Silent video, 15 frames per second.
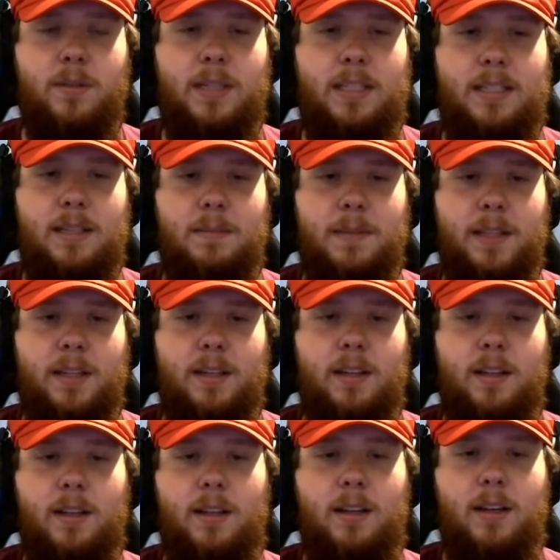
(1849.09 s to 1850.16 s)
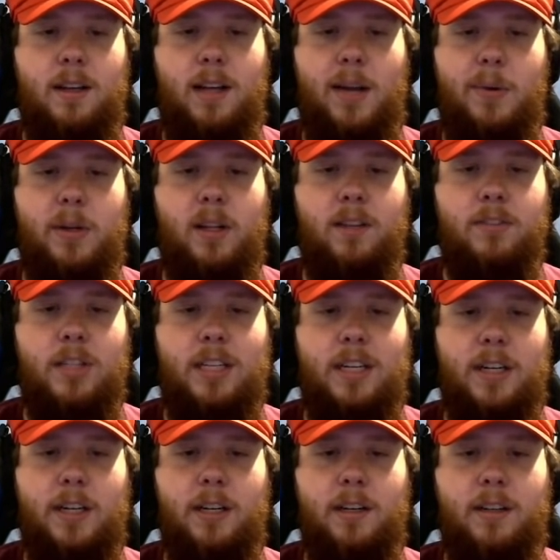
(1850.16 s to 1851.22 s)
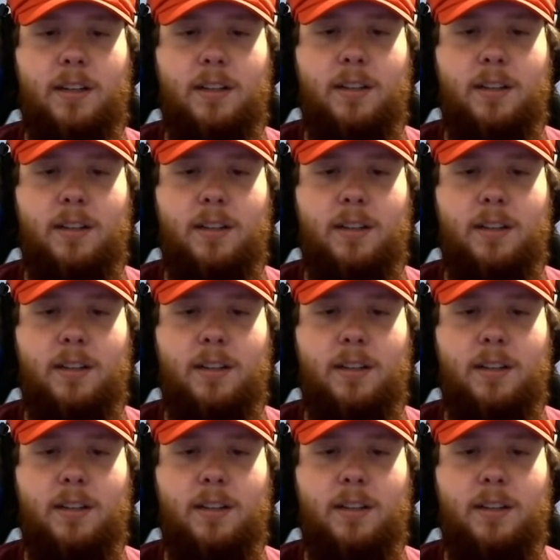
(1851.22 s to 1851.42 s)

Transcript: read something, I would love to hear it.